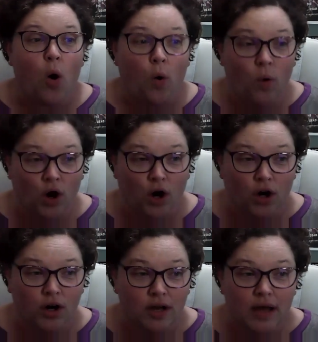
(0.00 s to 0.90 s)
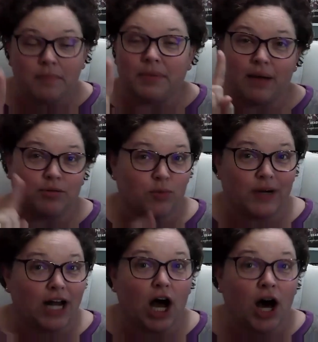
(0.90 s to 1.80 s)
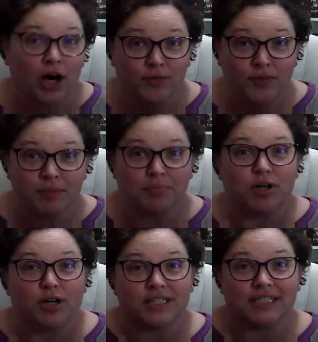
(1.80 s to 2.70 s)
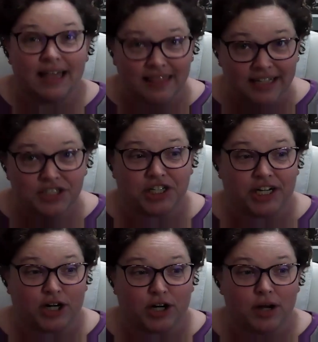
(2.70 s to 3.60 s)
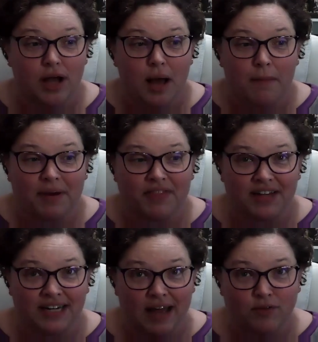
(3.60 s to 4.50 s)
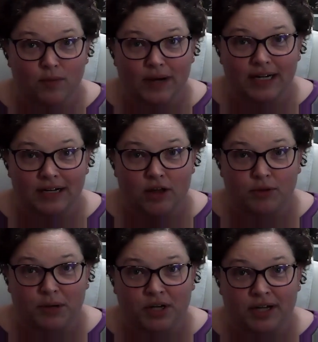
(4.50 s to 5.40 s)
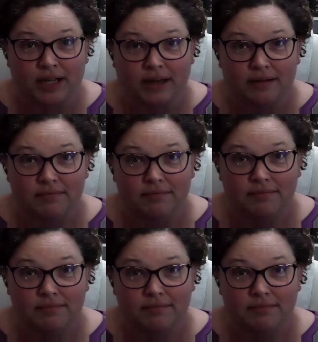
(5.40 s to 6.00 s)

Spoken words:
or be able to read 100 books this year, but then never read another book again?